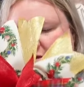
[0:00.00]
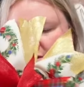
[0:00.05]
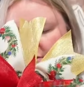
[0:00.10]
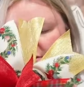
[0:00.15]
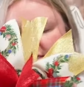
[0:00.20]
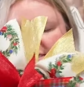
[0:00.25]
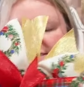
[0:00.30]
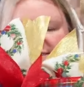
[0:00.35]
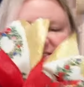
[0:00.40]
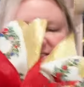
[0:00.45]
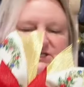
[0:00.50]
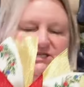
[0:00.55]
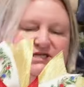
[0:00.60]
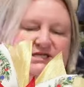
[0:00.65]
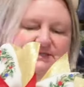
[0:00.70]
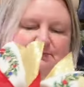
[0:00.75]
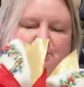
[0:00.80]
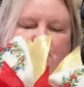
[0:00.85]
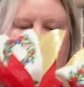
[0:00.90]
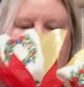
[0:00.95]
This is
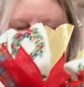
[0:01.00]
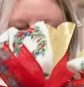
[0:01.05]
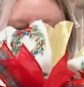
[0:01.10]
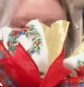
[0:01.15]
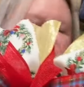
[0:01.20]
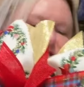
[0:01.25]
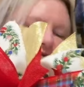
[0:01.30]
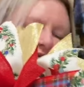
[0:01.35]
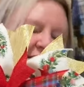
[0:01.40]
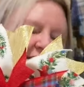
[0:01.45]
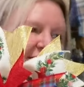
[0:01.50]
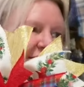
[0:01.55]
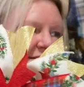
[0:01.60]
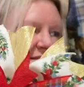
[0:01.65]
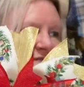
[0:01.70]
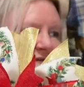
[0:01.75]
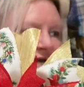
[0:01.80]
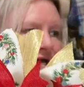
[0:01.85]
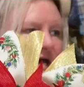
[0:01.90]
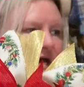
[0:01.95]
just precious.
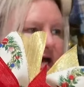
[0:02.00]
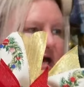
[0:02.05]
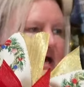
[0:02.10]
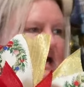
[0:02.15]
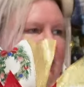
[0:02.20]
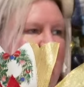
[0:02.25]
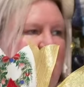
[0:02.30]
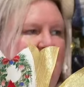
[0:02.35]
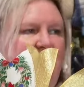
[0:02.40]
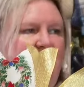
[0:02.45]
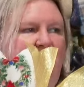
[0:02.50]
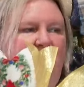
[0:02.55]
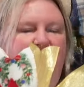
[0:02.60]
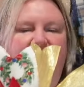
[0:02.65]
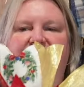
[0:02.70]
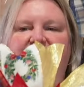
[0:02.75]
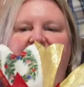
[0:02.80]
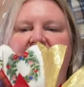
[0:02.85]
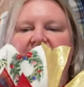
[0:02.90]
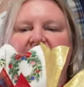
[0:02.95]
And look
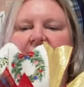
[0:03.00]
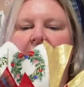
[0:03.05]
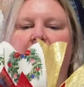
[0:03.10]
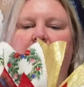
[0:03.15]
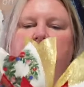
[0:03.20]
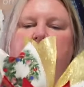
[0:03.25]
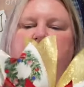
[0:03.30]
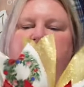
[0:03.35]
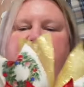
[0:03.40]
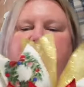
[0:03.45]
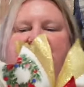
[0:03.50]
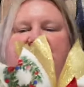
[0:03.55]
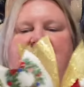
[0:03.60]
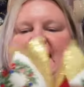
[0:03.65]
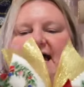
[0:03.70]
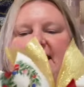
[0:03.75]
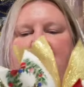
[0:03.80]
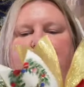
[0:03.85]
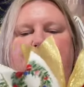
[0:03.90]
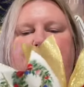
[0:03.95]
at that gold just
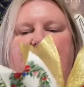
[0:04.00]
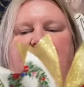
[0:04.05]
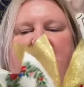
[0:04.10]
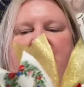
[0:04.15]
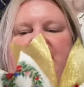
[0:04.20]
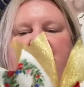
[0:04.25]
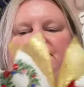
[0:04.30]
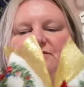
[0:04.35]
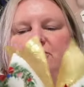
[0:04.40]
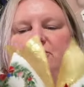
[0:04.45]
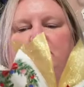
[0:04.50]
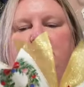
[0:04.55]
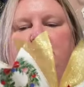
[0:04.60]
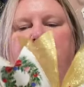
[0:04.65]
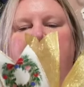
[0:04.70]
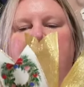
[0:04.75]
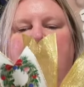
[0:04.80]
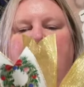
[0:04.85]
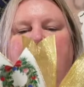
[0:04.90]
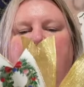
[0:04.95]
kind of peeking through,
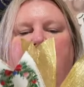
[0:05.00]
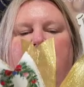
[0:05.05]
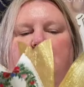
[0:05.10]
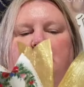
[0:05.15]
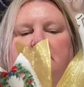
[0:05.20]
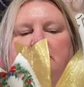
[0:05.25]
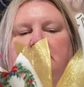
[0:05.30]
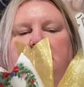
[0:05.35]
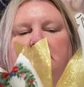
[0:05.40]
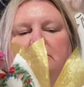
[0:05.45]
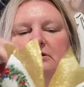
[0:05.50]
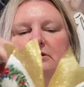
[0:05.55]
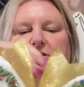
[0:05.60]
y'all.